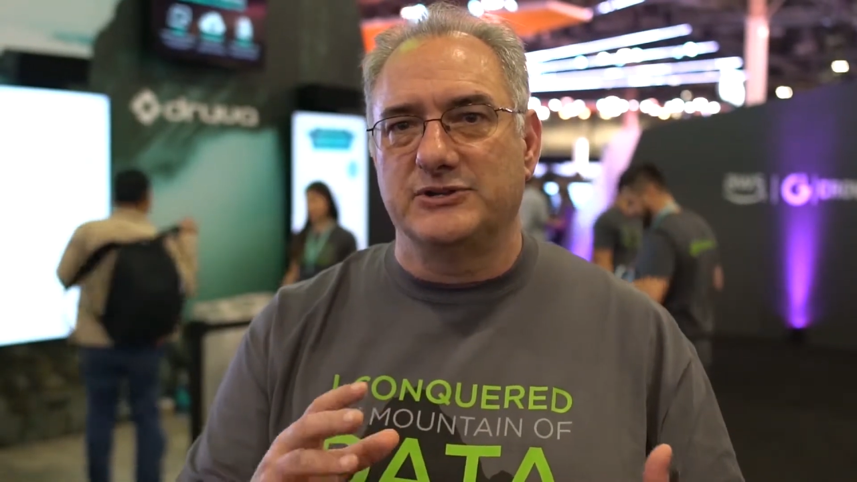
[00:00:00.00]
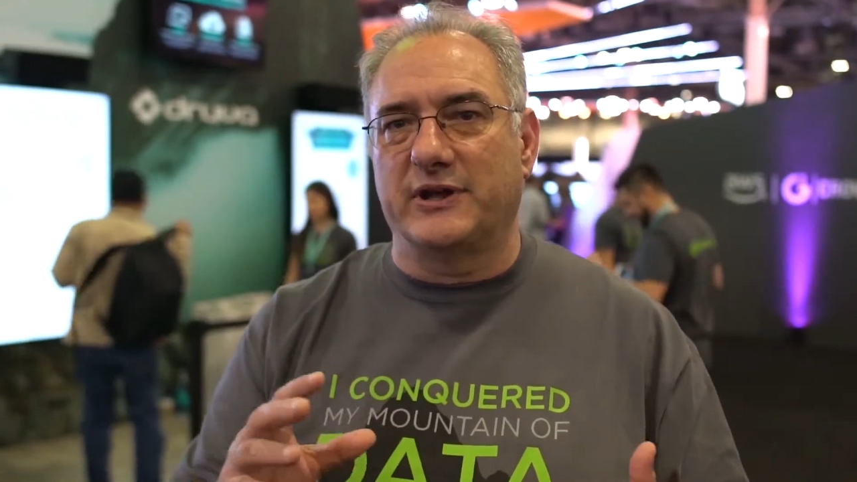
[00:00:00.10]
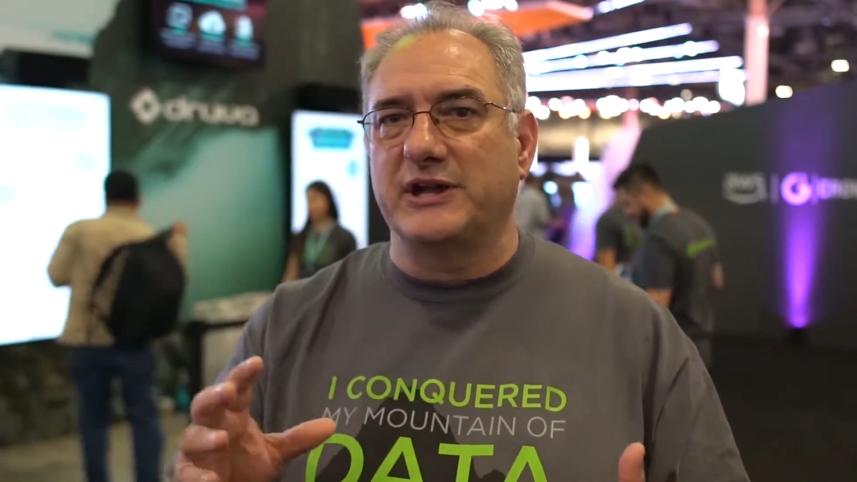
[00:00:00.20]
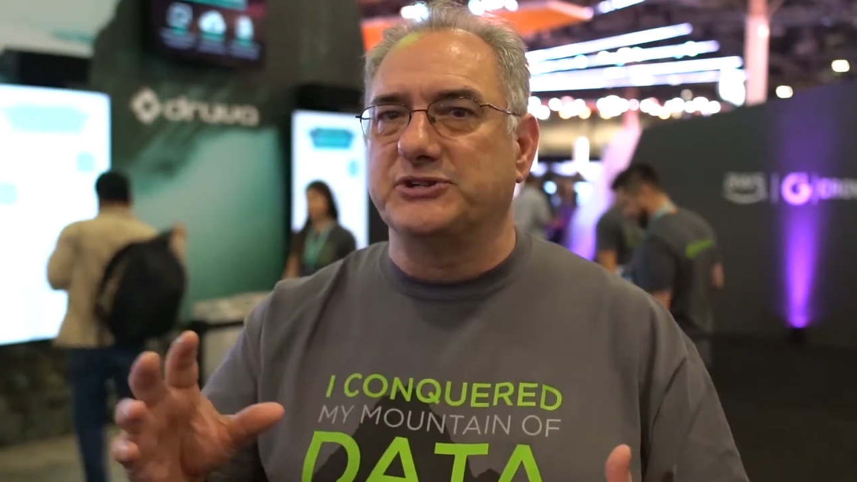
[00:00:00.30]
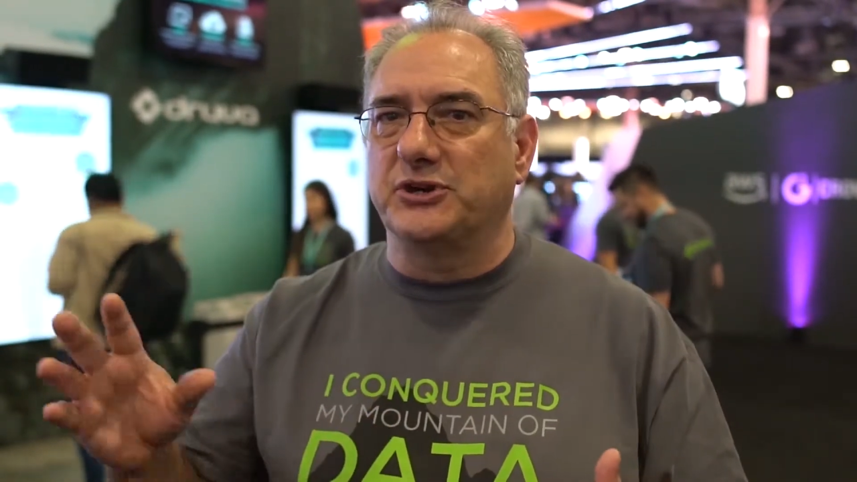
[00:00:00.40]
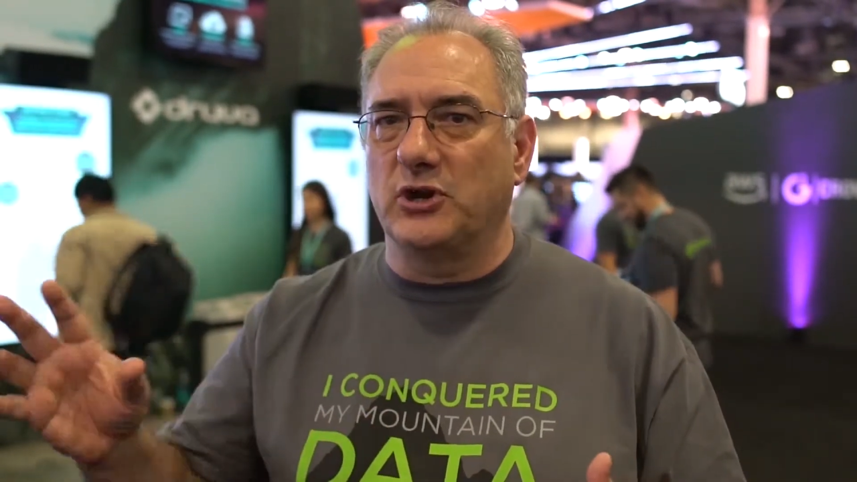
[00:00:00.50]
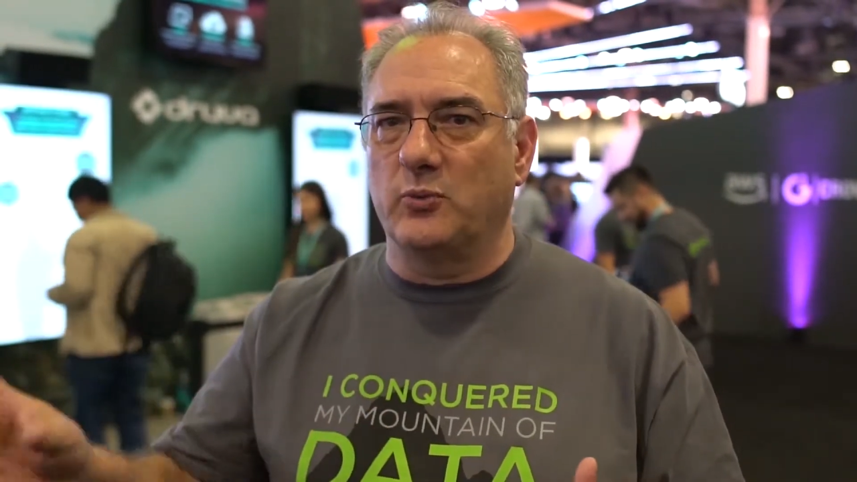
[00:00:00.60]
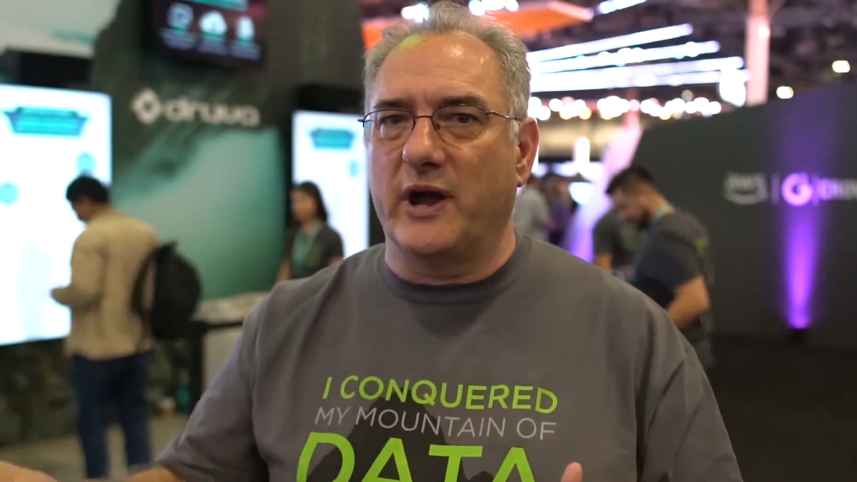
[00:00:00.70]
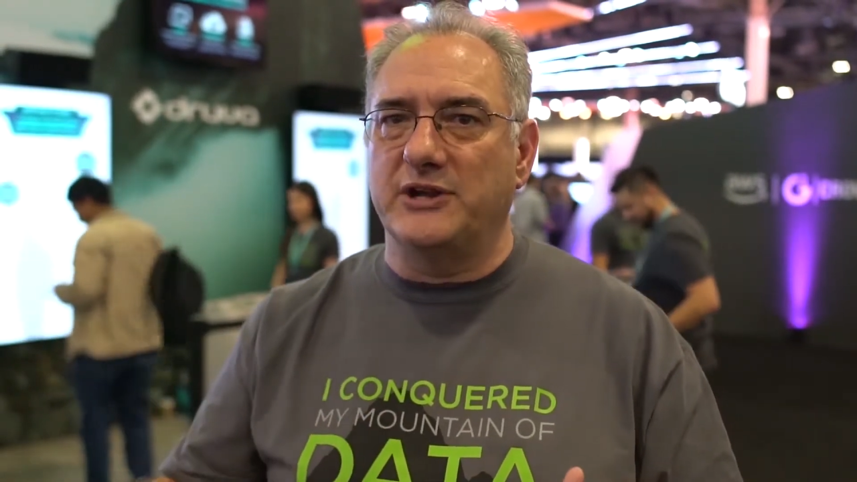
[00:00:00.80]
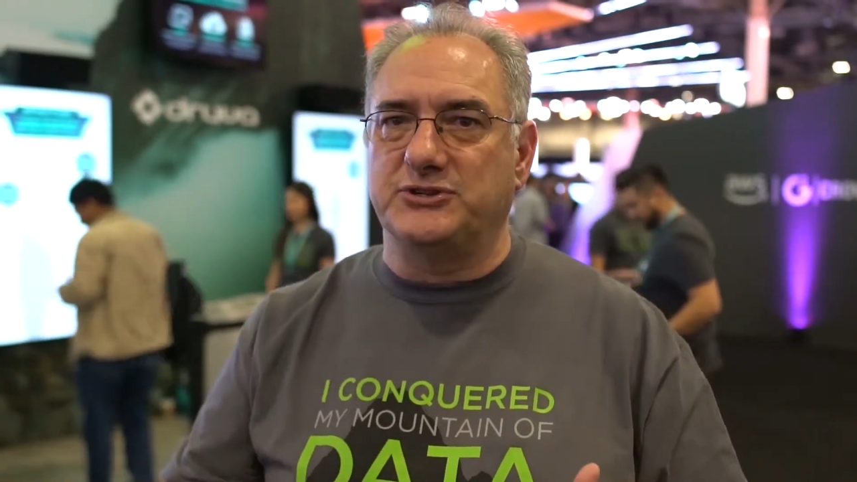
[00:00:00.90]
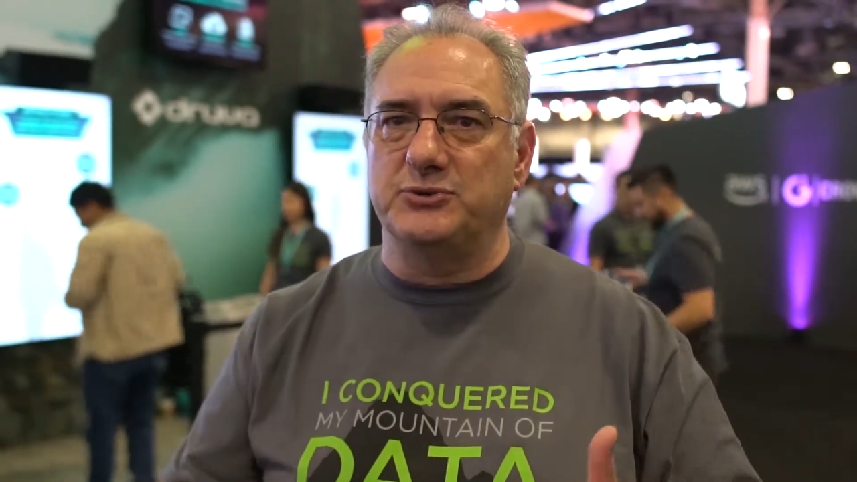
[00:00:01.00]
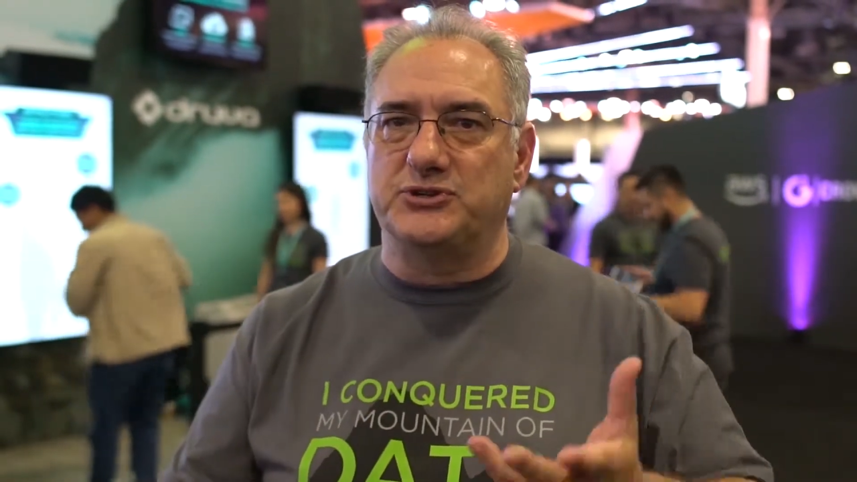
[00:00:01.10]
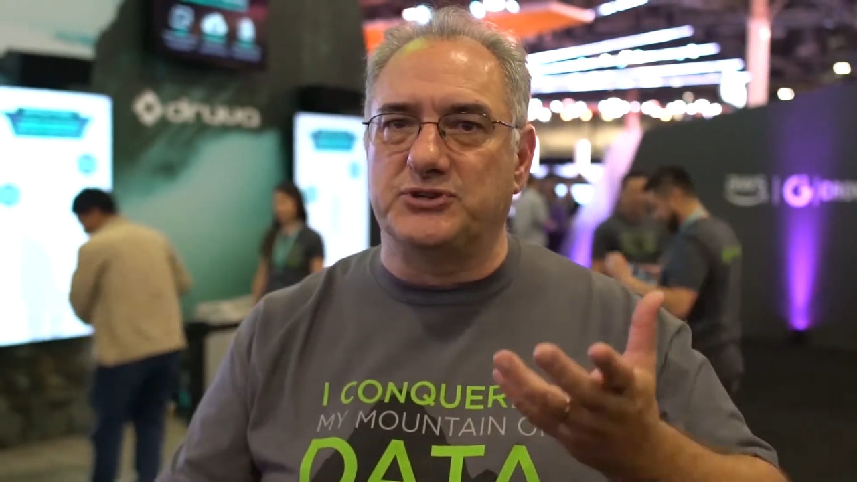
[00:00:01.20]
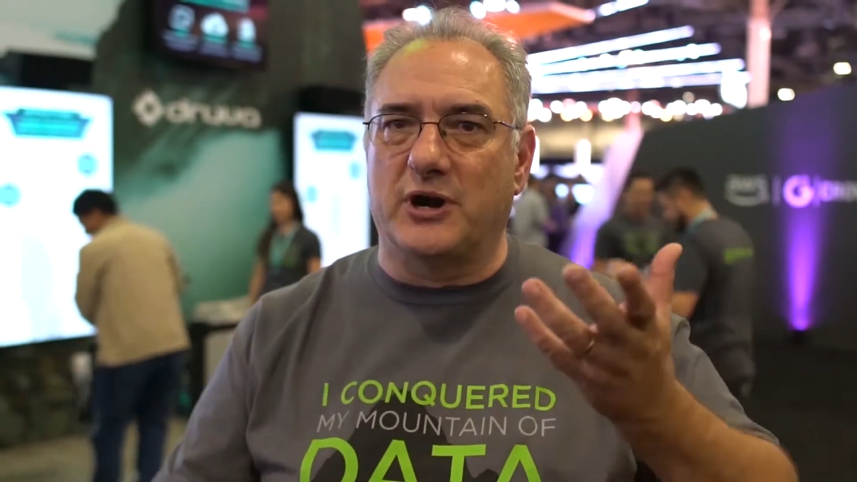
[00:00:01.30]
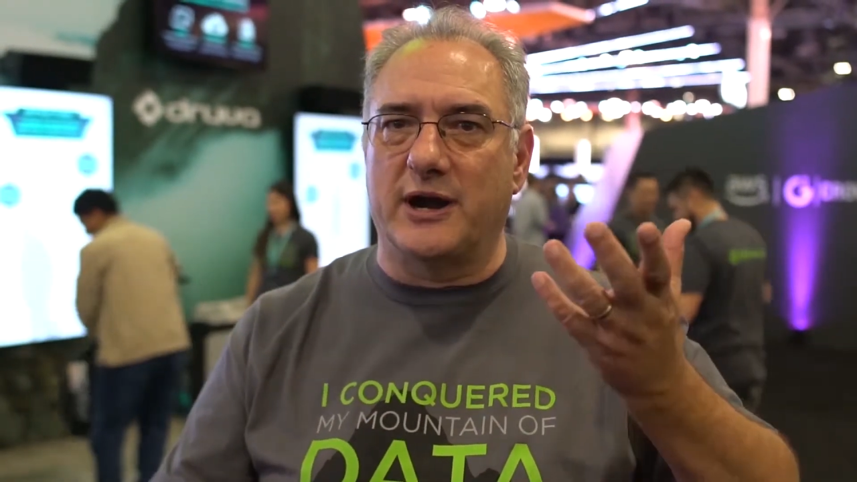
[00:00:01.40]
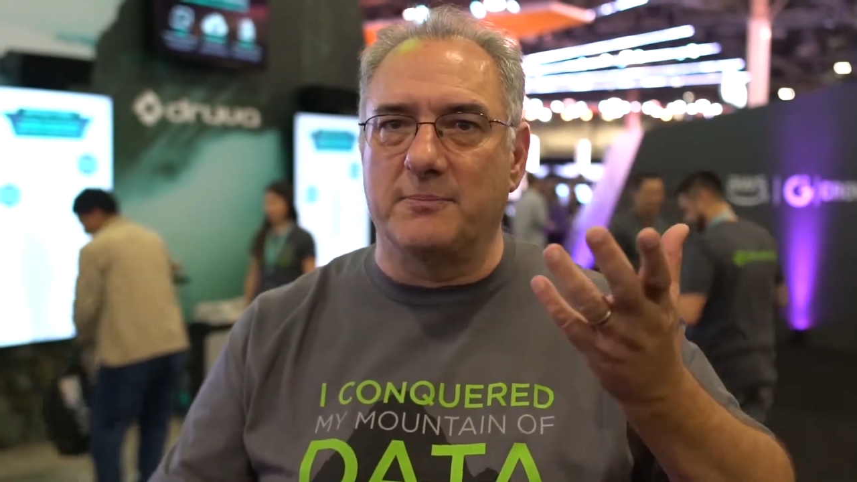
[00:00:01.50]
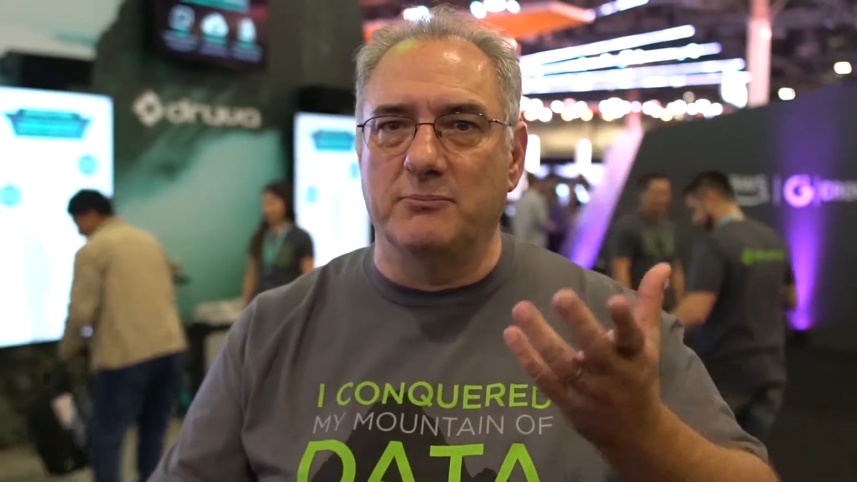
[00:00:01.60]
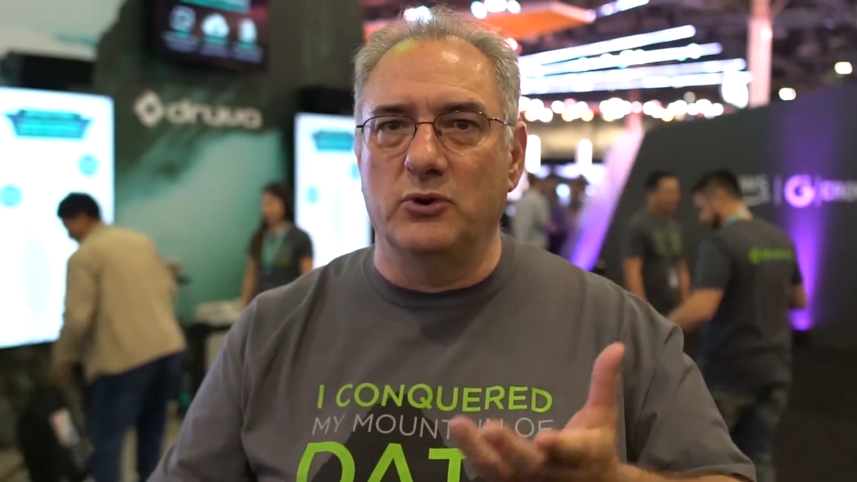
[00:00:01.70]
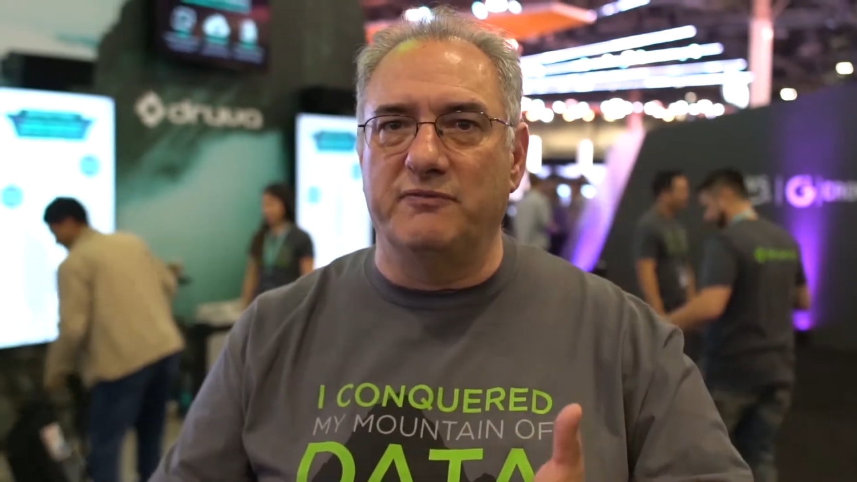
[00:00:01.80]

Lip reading: So that's a good way to start